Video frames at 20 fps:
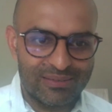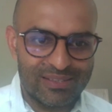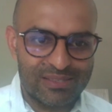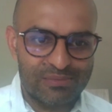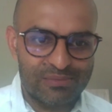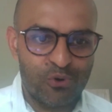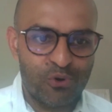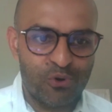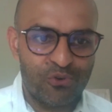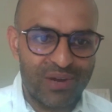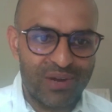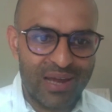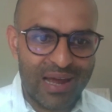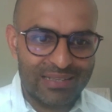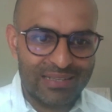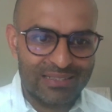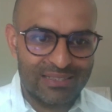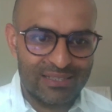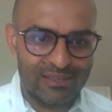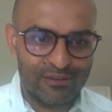this more
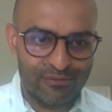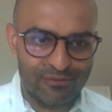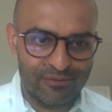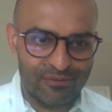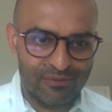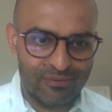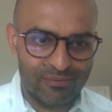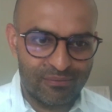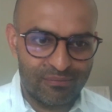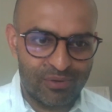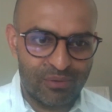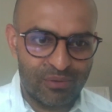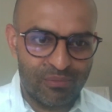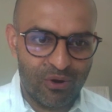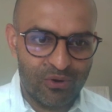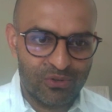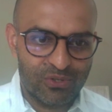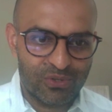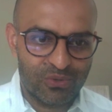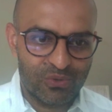reactive
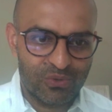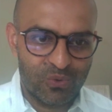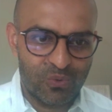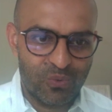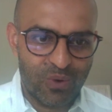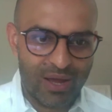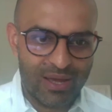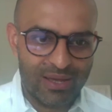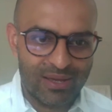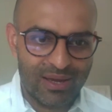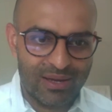promotional way,